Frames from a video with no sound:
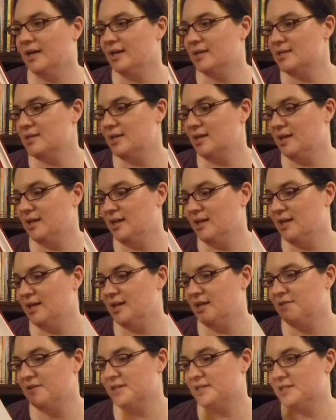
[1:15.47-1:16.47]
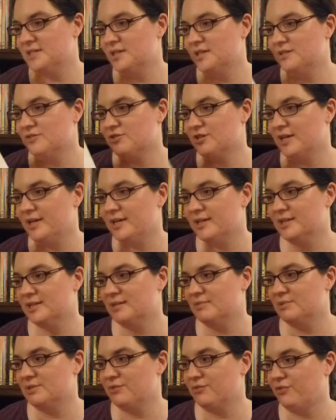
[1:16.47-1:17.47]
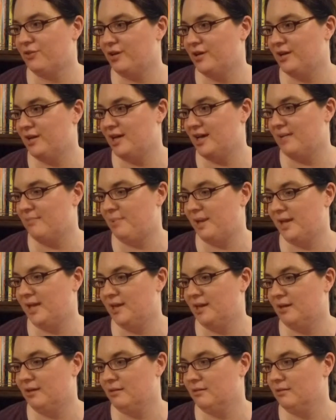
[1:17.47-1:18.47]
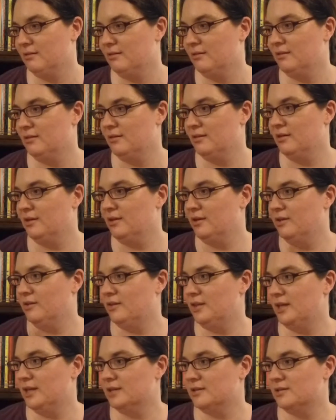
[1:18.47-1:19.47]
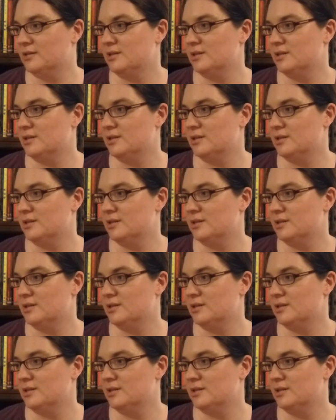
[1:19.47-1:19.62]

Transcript: Like I said, I'm kind of interested in trying some different baking things.